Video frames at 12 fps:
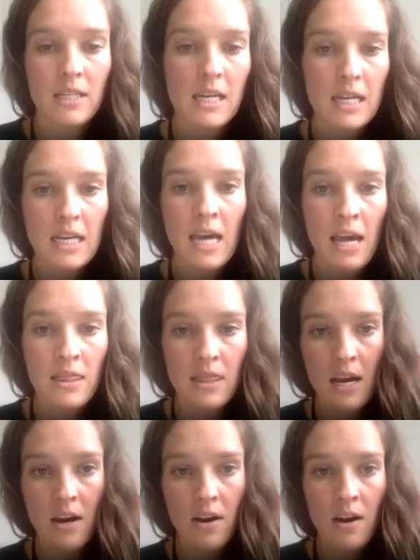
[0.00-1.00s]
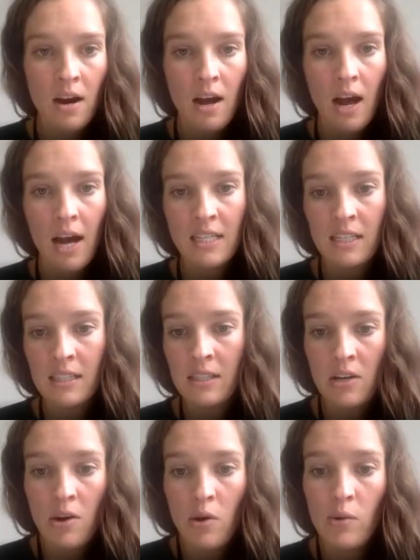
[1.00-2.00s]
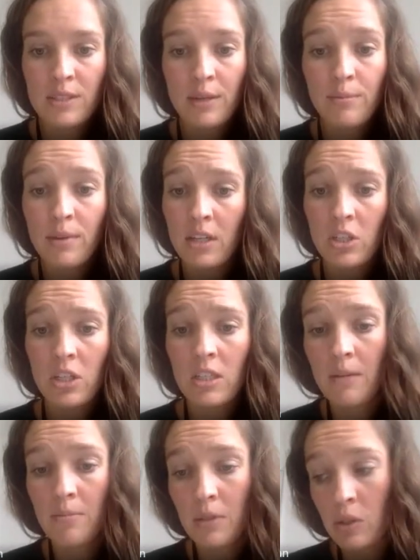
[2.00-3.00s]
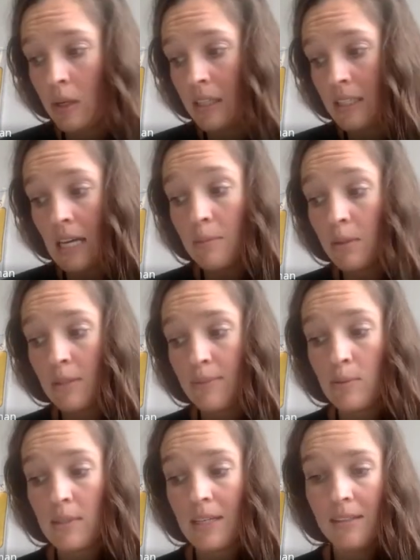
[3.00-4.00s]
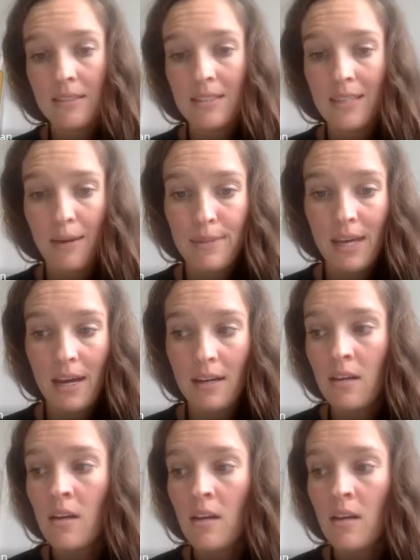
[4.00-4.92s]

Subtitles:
to get there, I need to know some relationship between tablespoons and something.